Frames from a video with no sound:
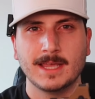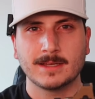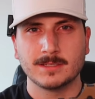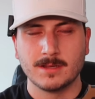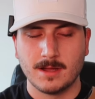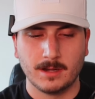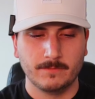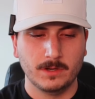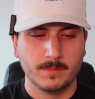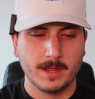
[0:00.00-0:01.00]
hexagon,
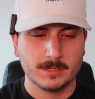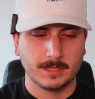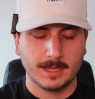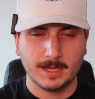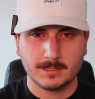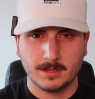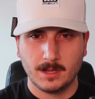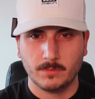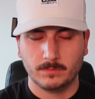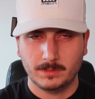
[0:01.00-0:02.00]
if you can imagine, like a
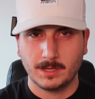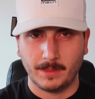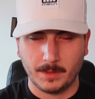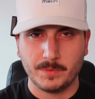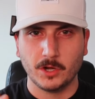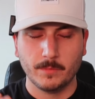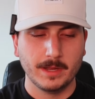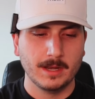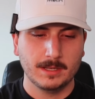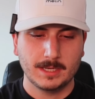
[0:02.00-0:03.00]
hexagon, kind of like a
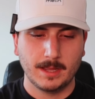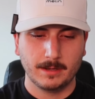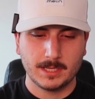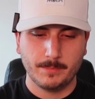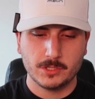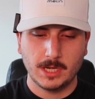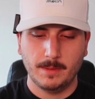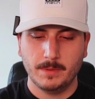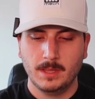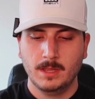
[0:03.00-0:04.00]
pyramid type of shape.